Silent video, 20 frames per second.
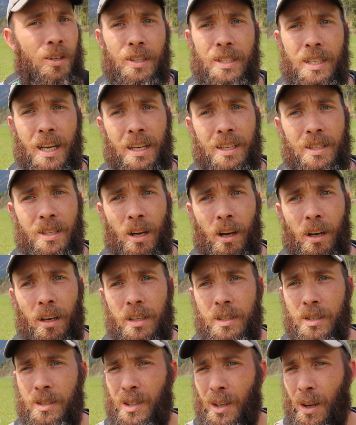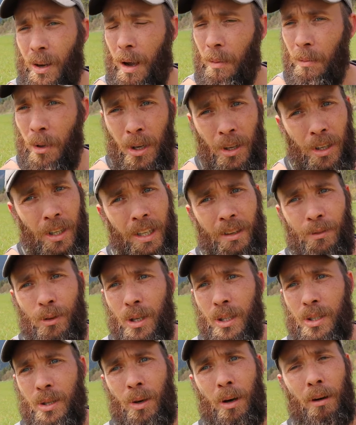it turns out it's closed so i'm not going to give
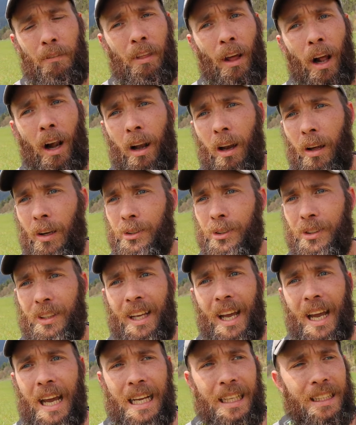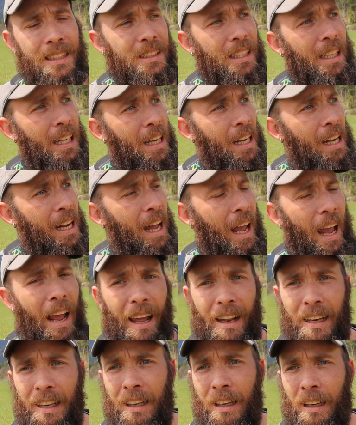you a tour of the closed gate
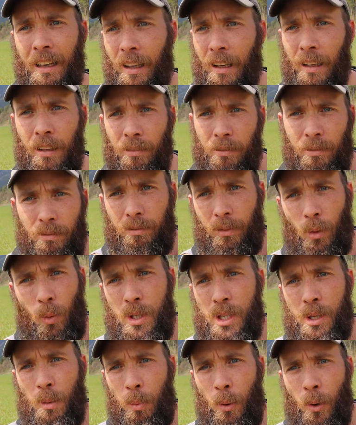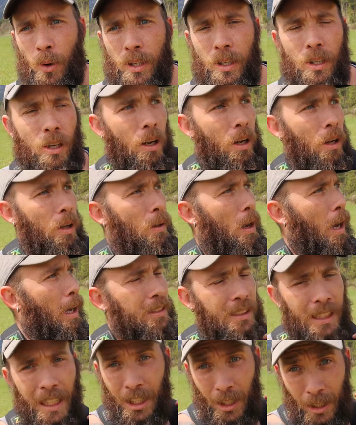and what's the point you know
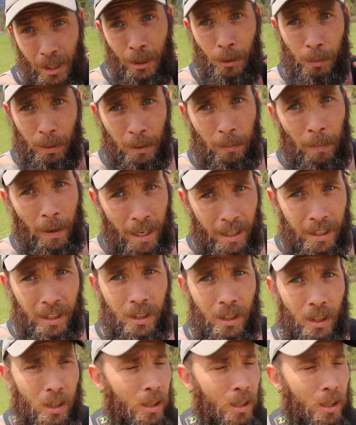i'll tell you a little bit about it